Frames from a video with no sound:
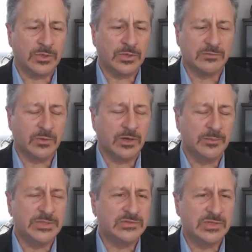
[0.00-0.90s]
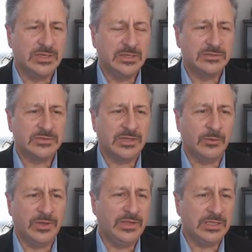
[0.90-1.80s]
work requirements, so
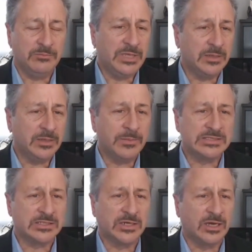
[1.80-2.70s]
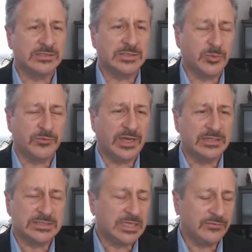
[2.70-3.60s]
that way they can minimize the cost and
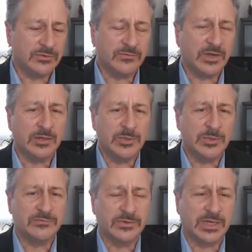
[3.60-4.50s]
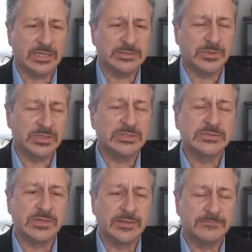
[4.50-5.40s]
provide a safer environment for the hospital
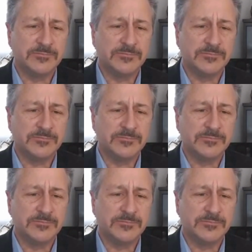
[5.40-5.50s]
industry.